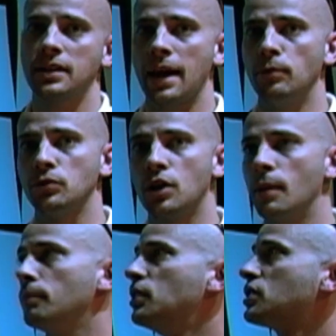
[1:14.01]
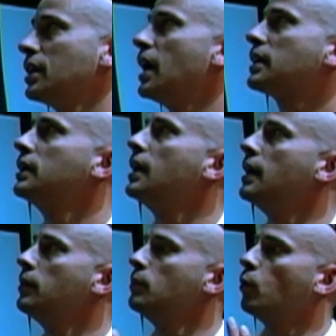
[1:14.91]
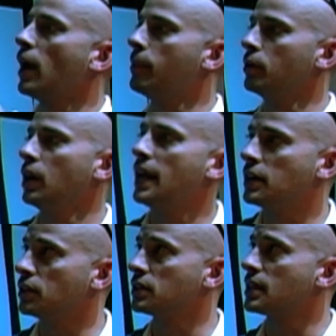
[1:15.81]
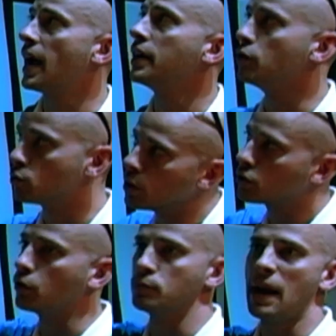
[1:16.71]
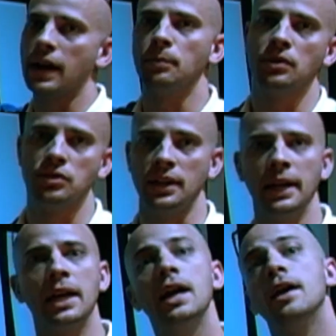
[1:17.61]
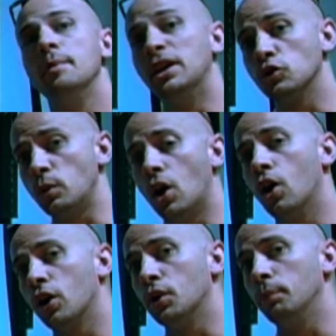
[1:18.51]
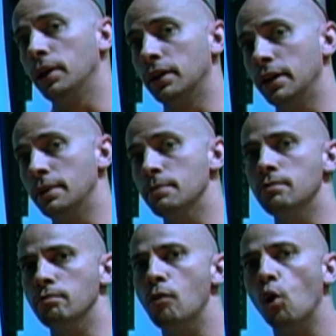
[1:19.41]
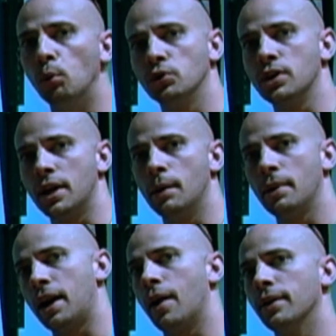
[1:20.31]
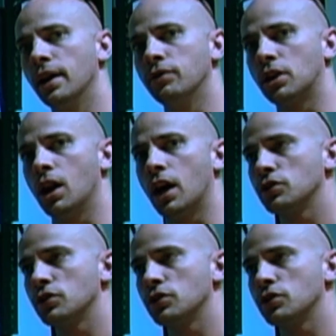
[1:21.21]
cables come disconnected and we're able to lay it to the side, and the truss goes back up to the ceiling because we are completely mobile setup at our 11 o'clock